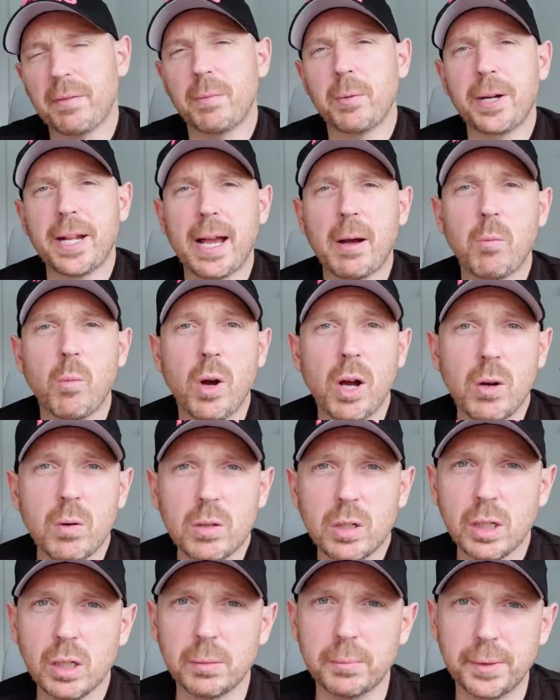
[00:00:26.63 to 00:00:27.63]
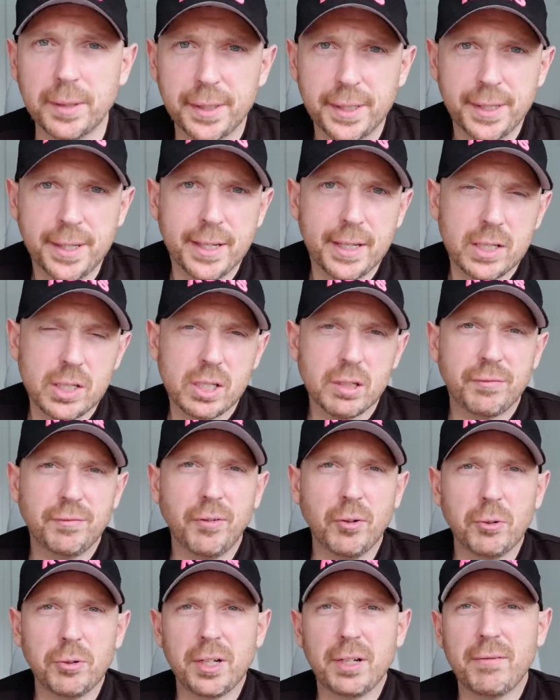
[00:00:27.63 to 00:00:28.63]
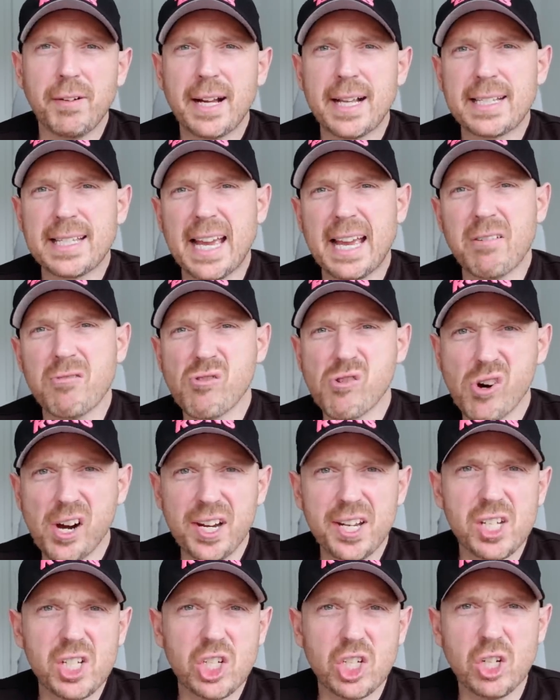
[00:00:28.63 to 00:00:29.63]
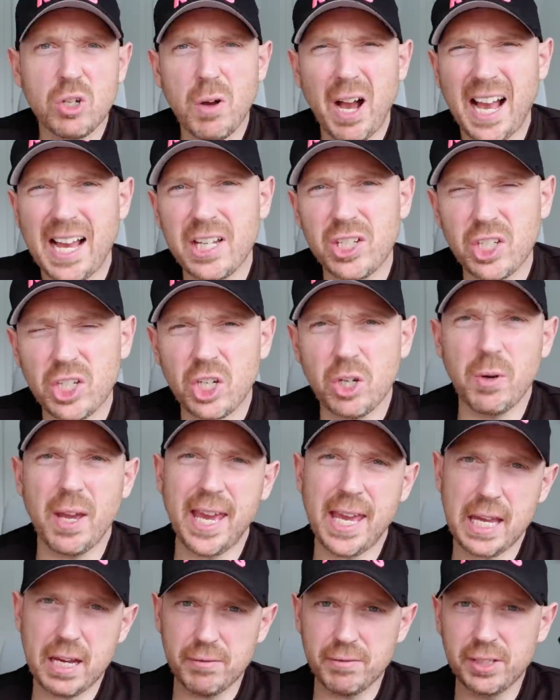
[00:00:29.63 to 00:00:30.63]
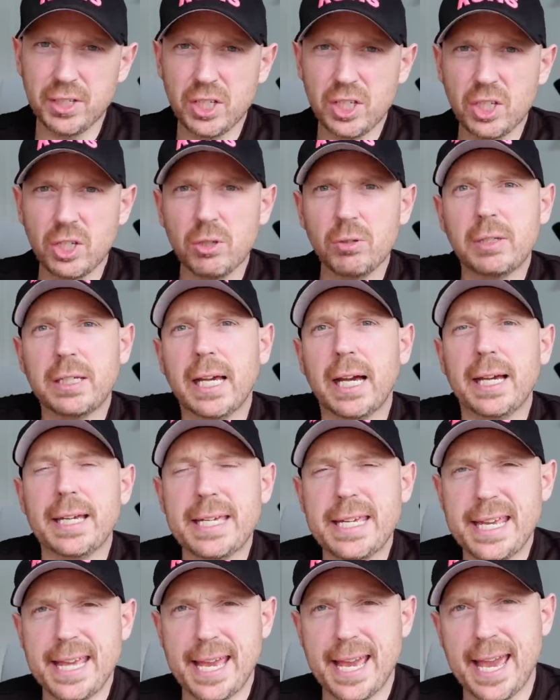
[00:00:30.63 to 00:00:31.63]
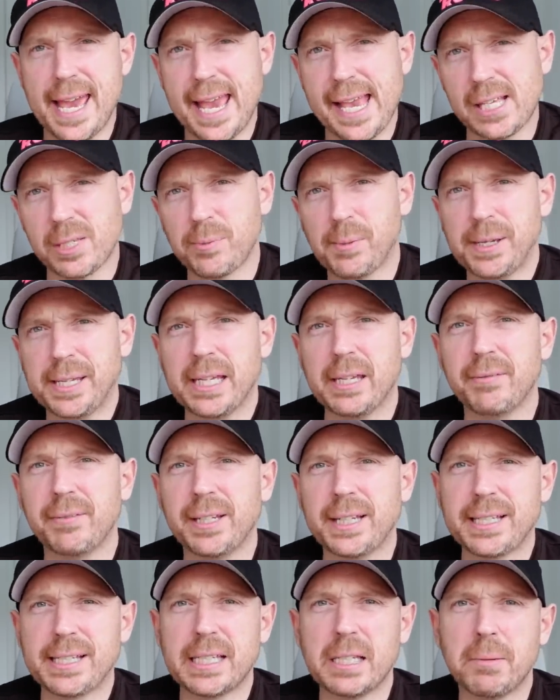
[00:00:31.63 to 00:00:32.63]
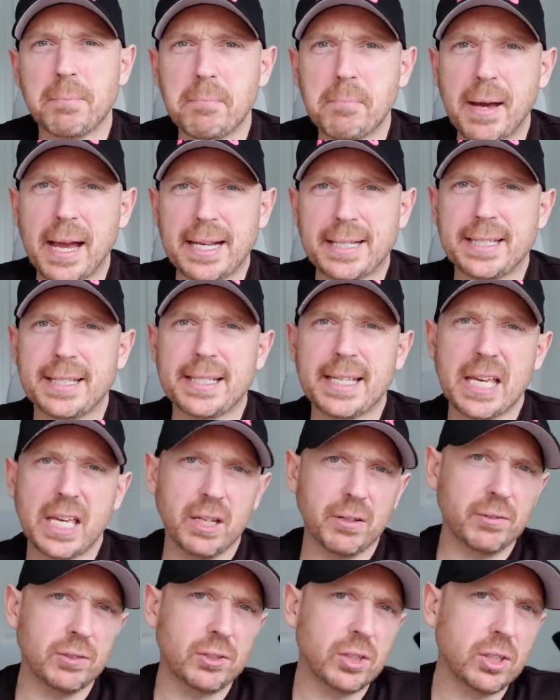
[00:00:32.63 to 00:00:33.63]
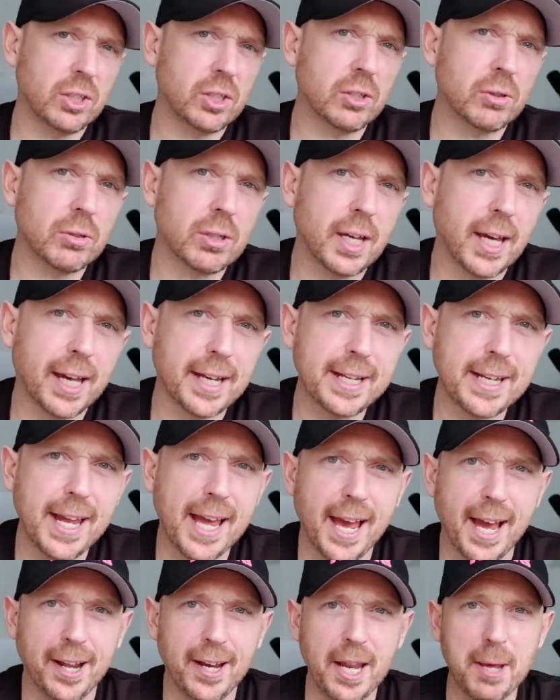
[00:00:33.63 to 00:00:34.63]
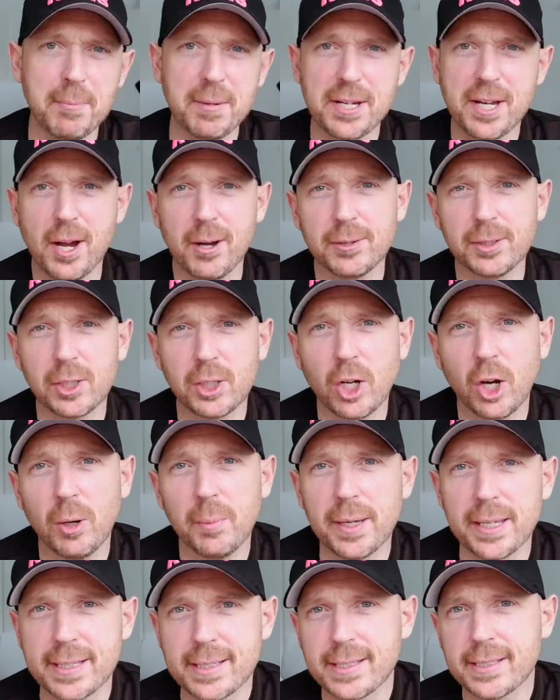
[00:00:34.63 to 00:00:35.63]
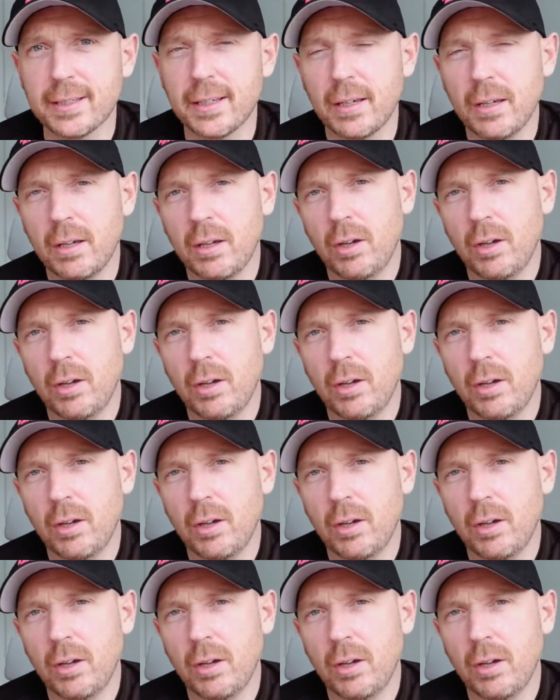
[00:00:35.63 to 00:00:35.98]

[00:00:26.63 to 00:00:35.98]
everybody and welcome to Fordy Runs and Running Shoe H Q here in the U K. Yes, we're giving it to the masses here in the U K. Now let me know in the comments,